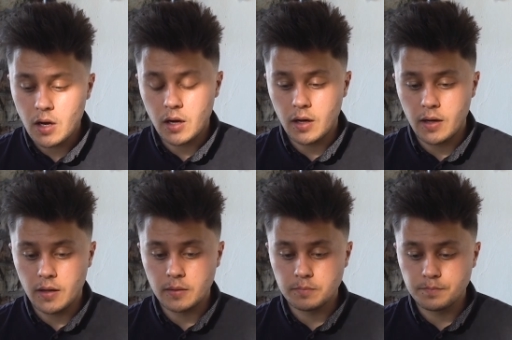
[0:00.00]

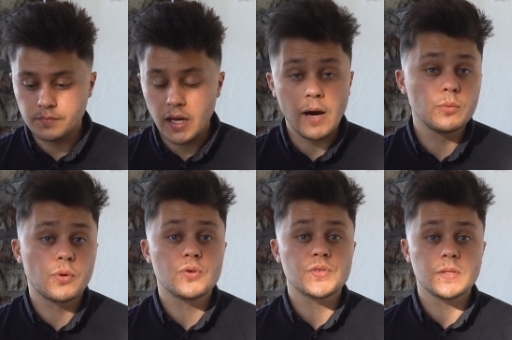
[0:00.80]
I would
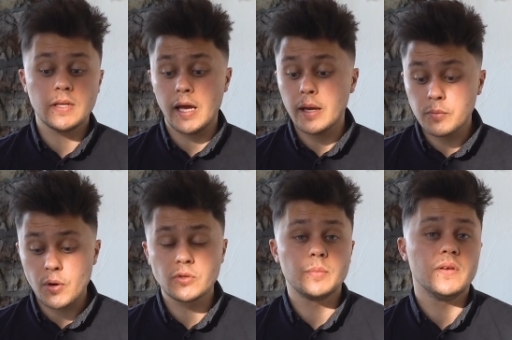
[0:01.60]
personally, and I am
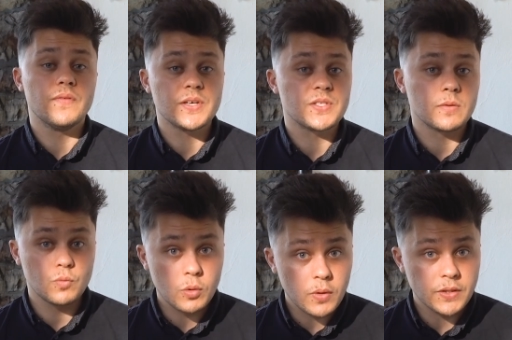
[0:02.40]
going to be investing
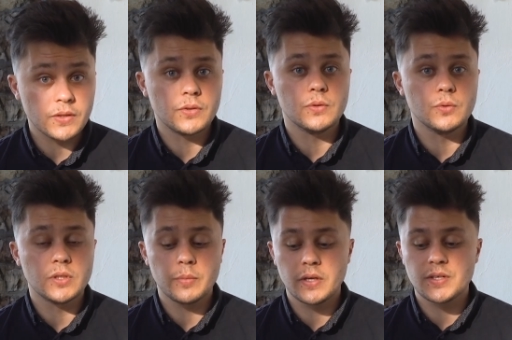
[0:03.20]
more money into Luna,
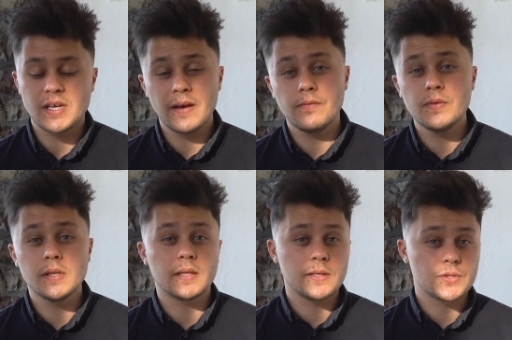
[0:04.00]
because I feel
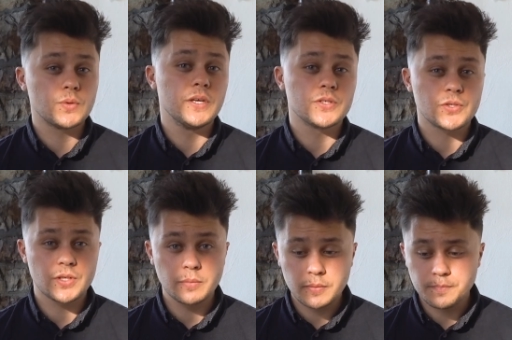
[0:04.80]
like this
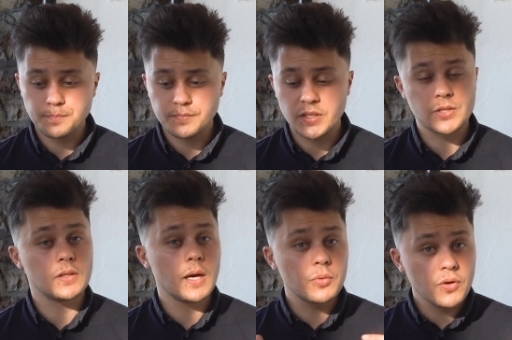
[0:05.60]
relationship, this
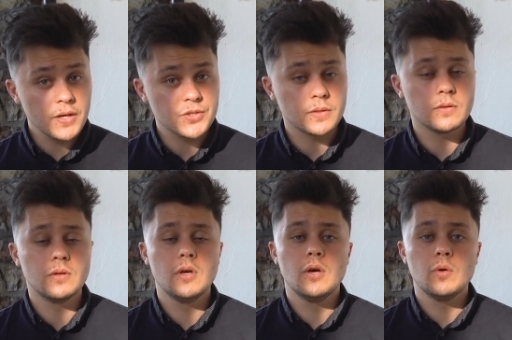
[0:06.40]
collaboration
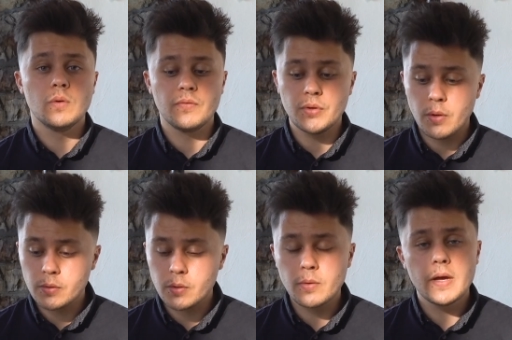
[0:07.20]
with
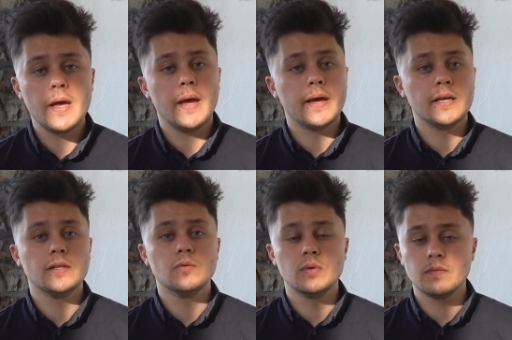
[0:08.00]
Yotta
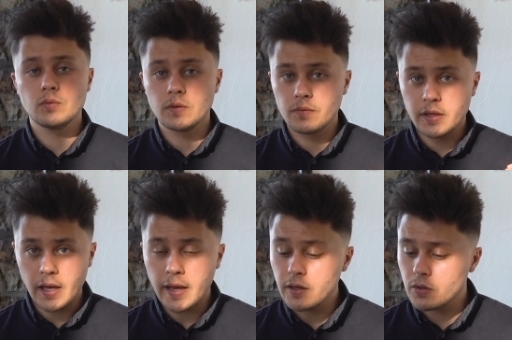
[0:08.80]
and with
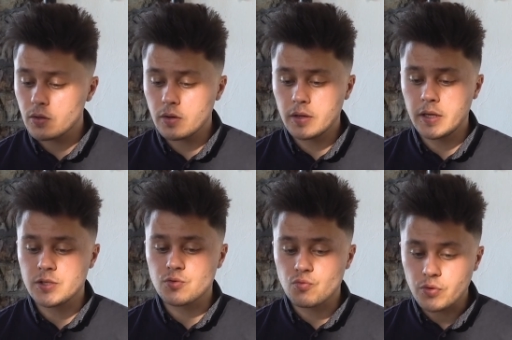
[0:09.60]
Anchor,
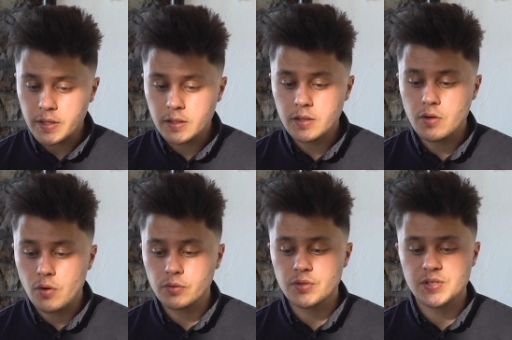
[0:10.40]
it's really
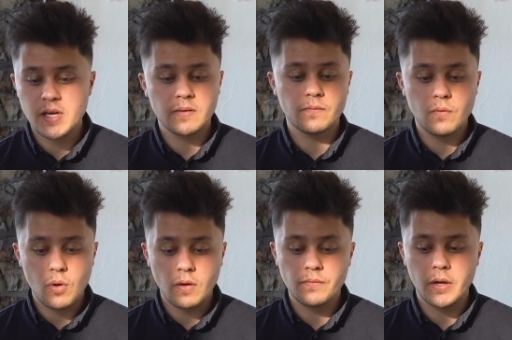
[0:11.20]
going to set
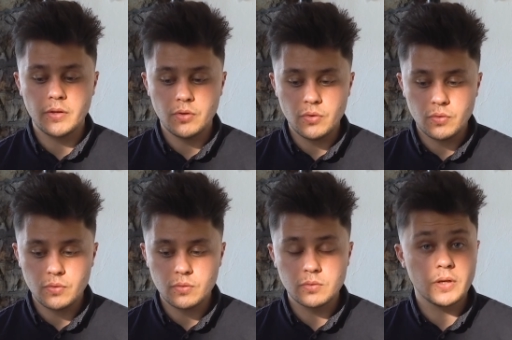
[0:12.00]
forth a
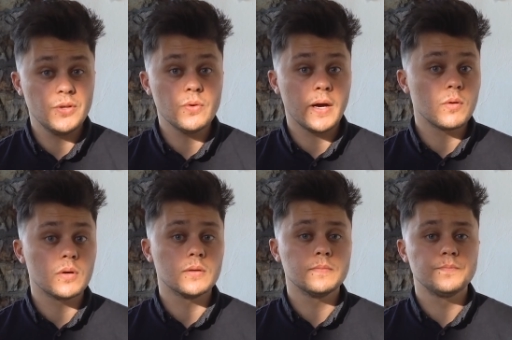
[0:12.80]
new era
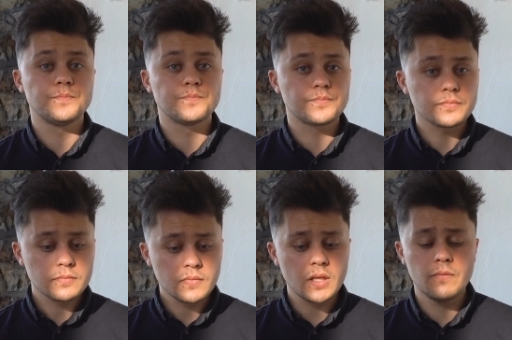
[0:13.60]

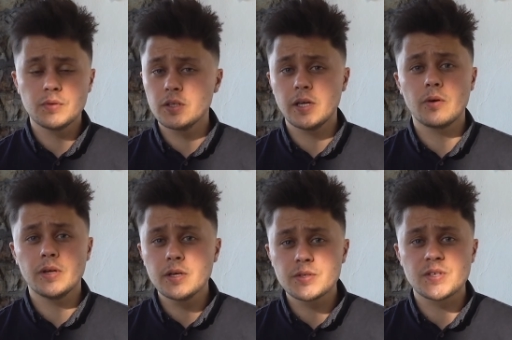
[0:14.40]
for the Terra
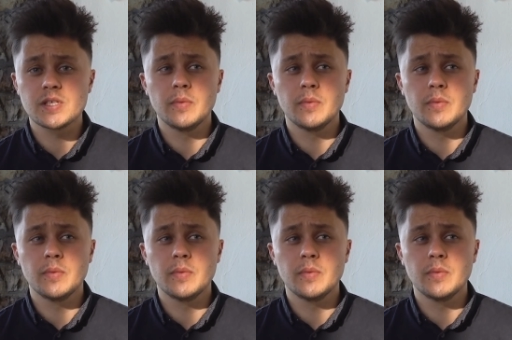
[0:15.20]
ecosystem.